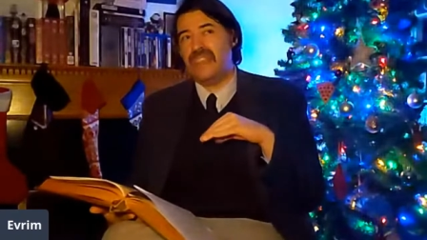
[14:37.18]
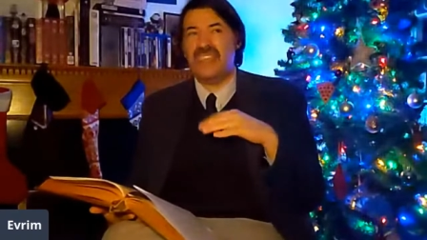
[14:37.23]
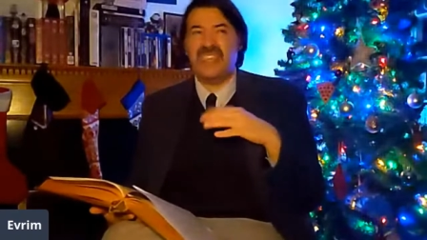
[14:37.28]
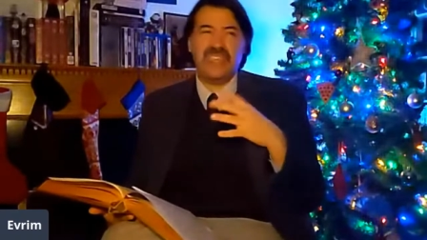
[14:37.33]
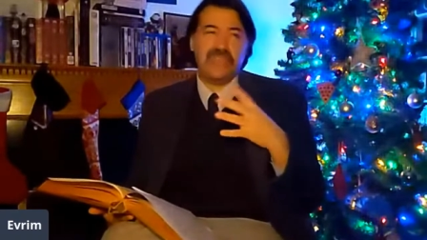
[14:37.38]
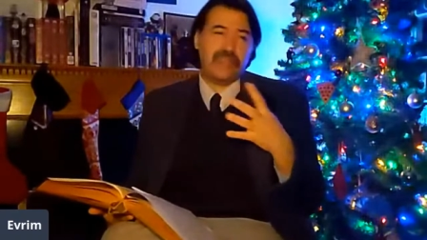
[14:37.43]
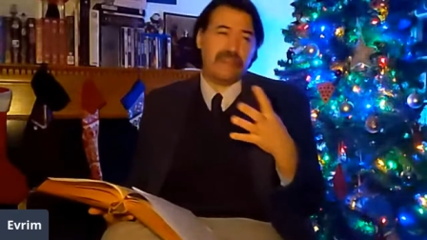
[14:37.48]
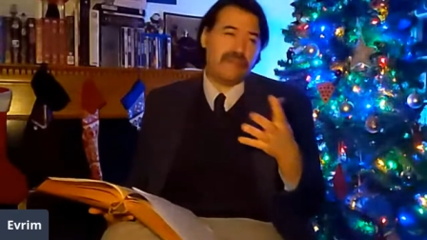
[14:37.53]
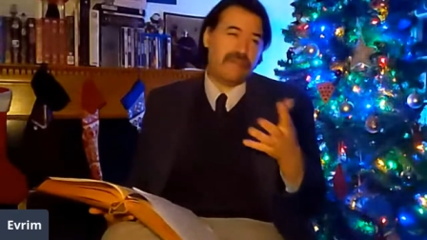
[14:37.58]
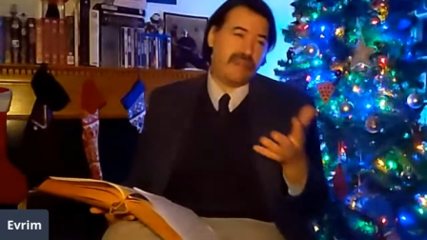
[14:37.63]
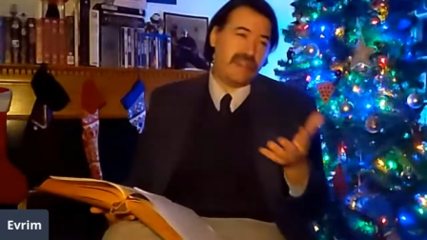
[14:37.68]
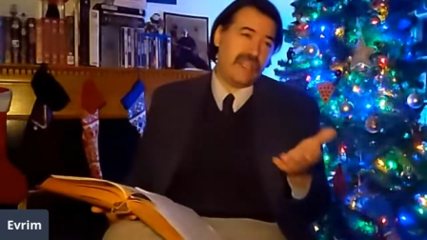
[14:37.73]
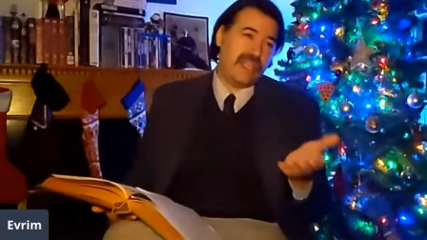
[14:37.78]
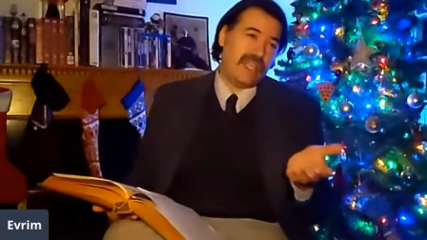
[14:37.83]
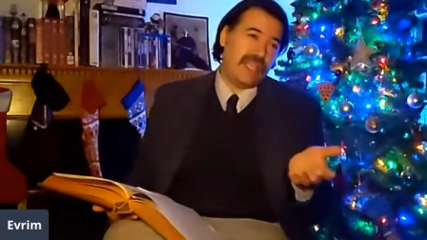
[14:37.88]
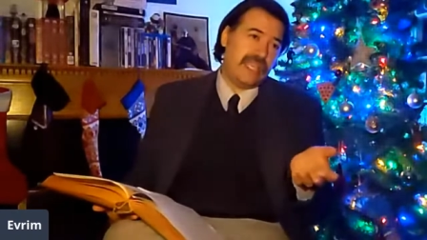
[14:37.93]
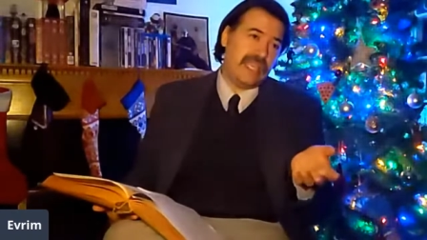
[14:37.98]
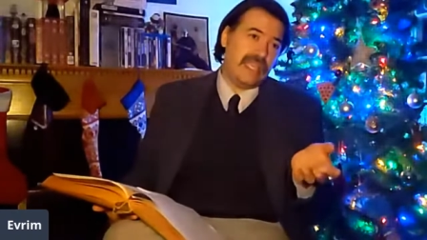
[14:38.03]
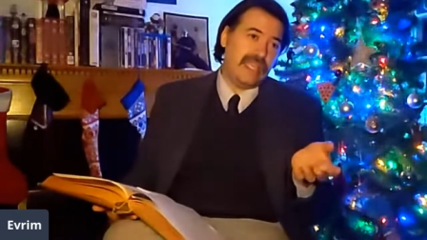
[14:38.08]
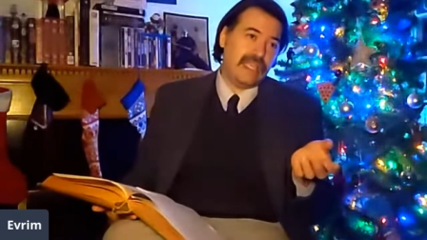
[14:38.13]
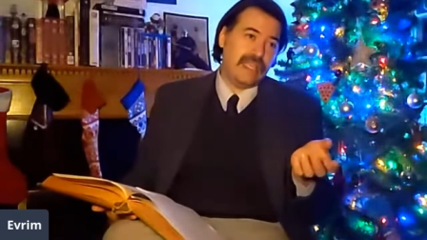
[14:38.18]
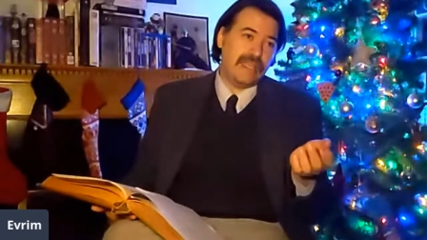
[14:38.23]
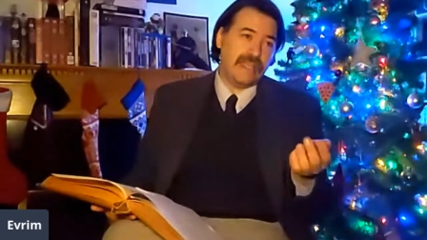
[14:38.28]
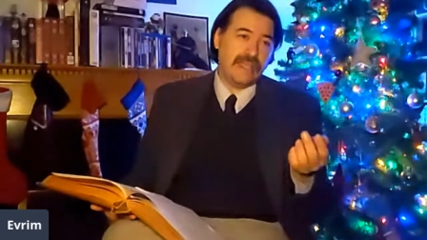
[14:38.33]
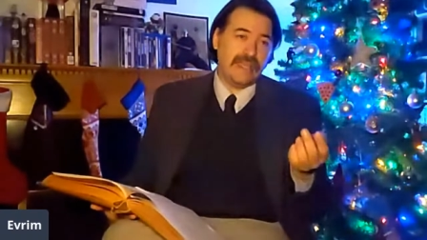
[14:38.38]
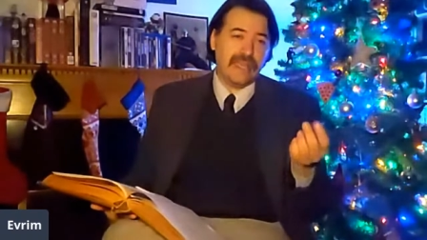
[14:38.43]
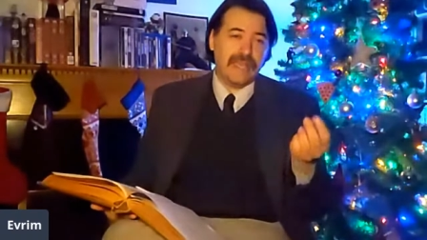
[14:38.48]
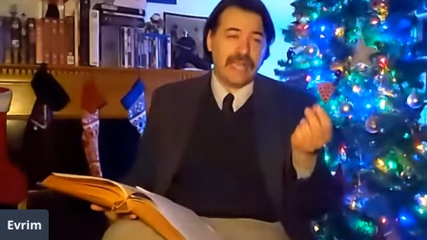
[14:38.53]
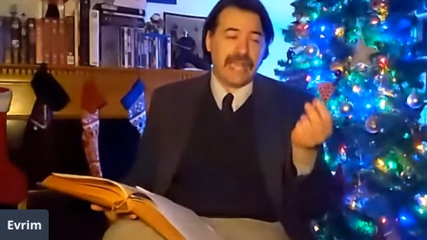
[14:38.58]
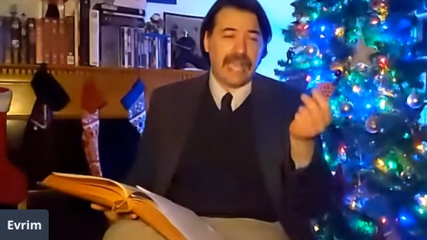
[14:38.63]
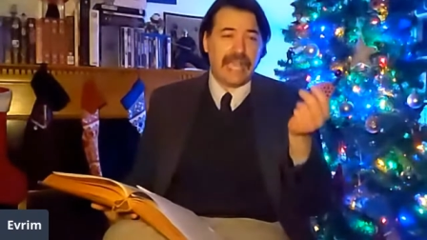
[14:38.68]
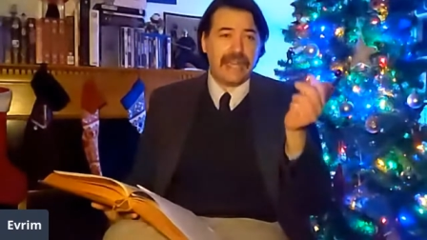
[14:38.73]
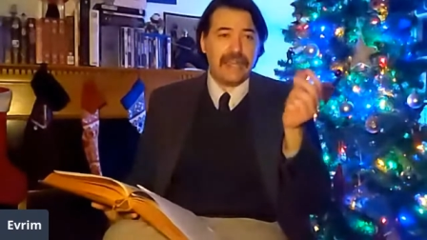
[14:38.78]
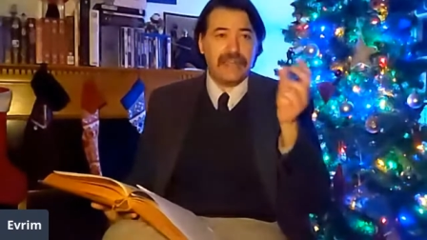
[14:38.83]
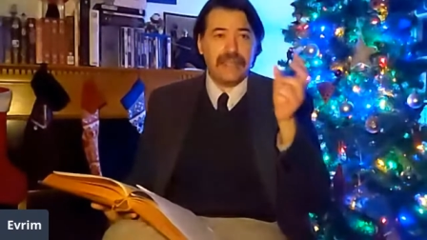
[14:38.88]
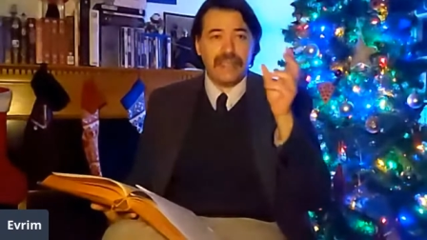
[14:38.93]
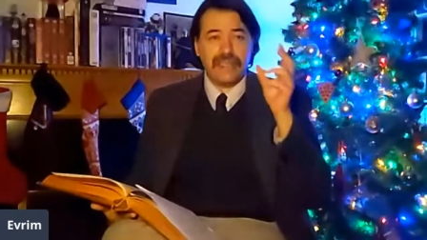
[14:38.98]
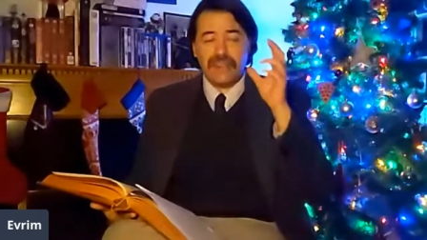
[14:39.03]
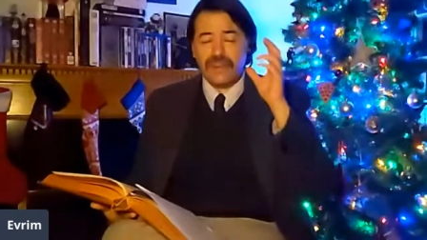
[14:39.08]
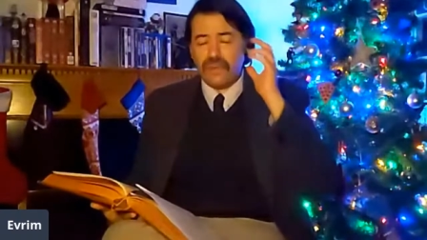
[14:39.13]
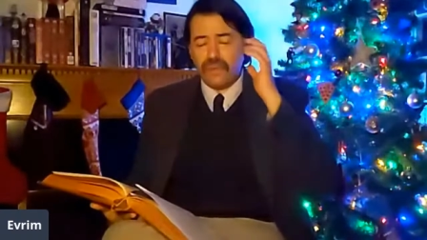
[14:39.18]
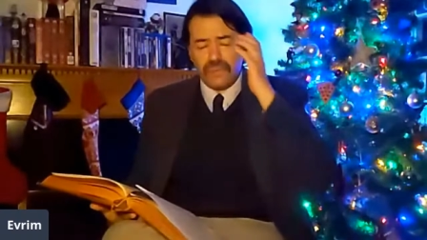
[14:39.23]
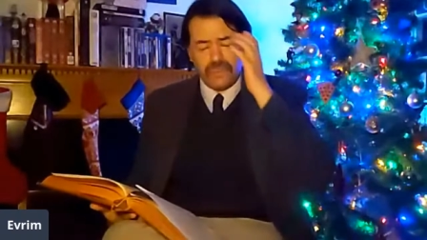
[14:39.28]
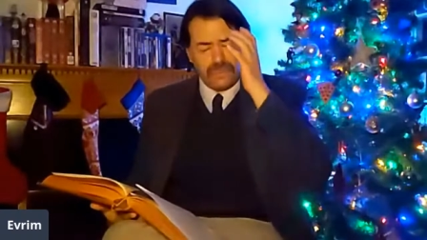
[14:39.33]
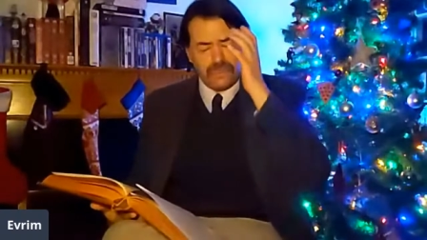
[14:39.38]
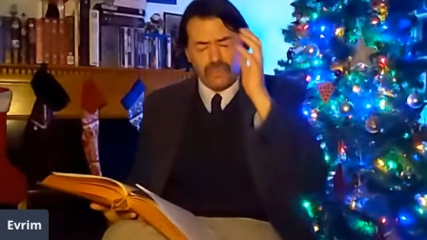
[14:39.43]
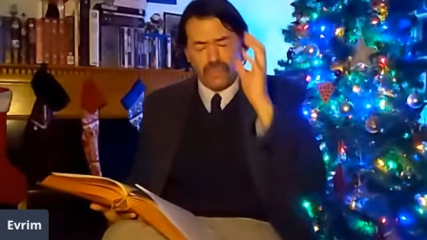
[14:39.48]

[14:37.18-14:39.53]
eerie. And, you know,